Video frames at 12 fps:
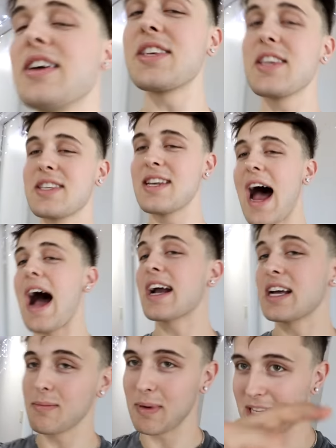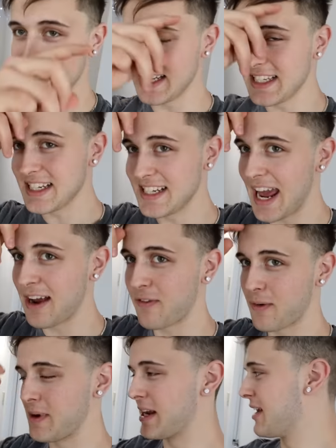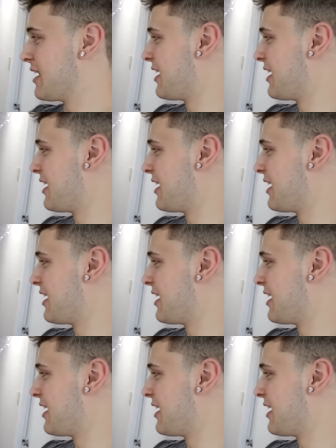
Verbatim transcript: This is not gonna be an easy day for me.